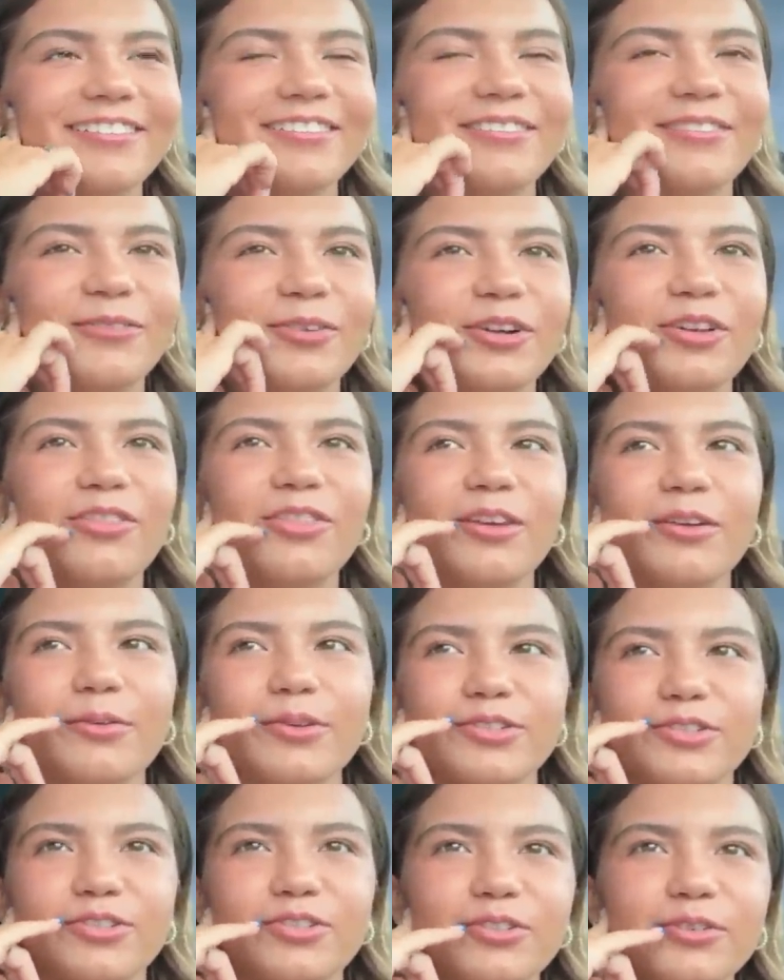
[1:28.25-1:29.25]
What do you think we
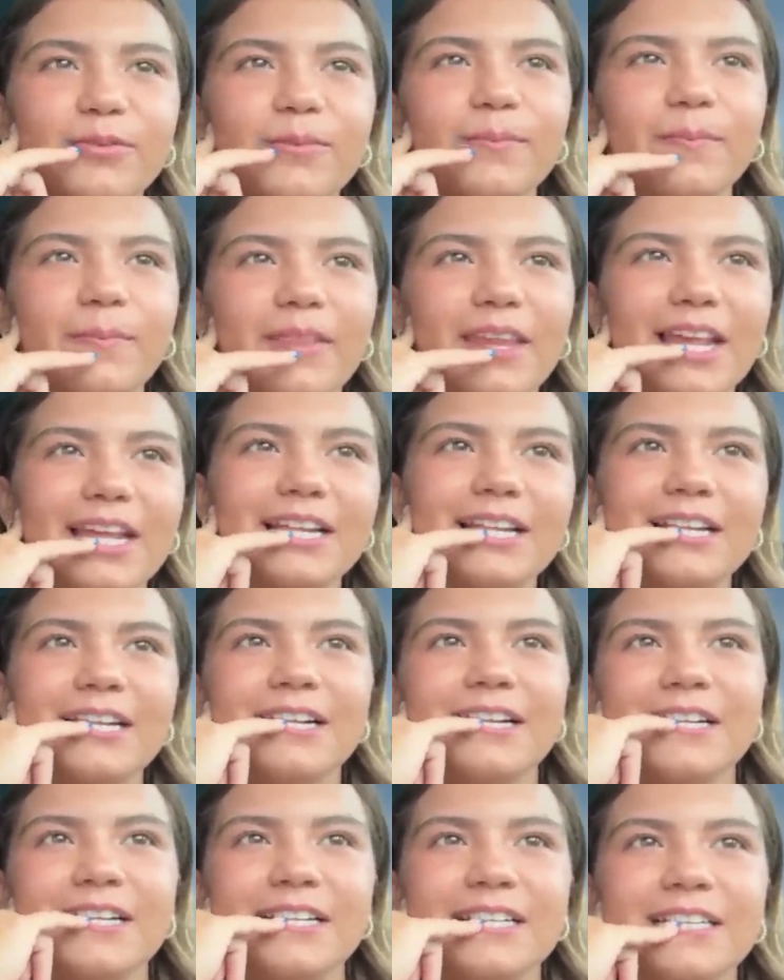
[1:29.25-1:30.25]
should do?
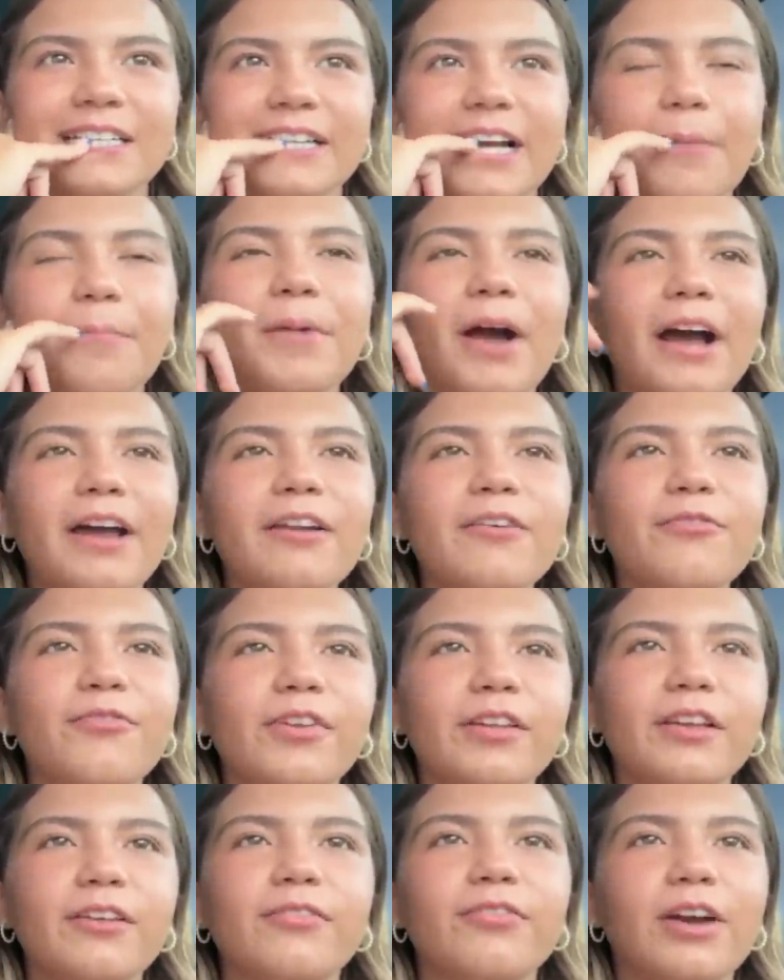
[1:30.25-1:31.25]
I'm kind of
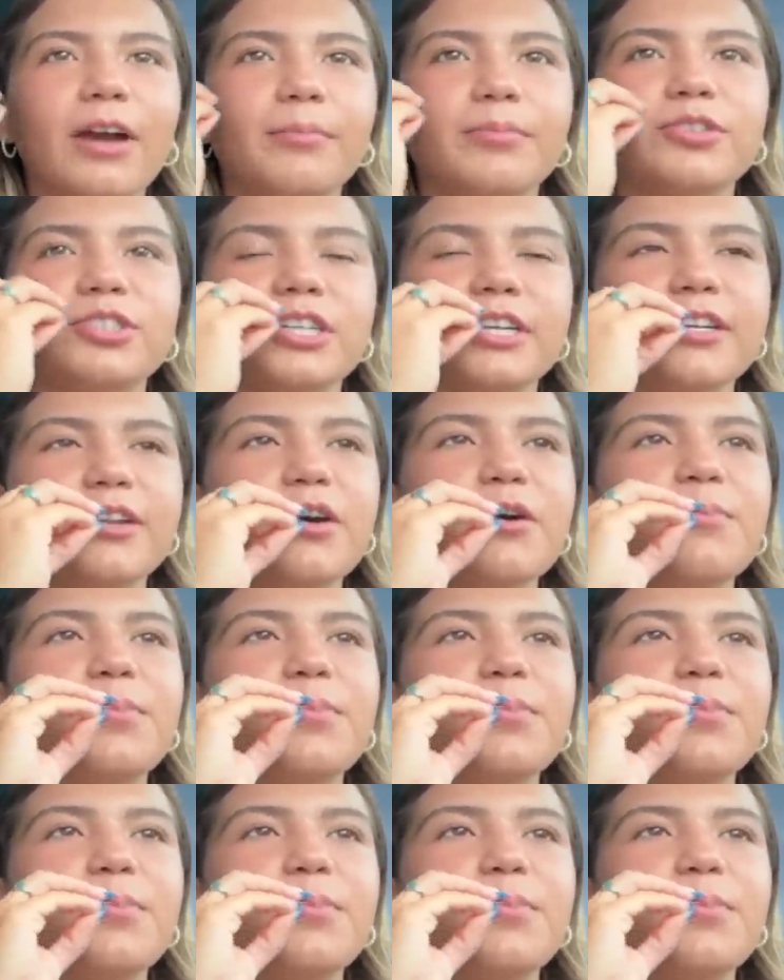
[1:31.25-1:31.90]
feeling Frappuccino,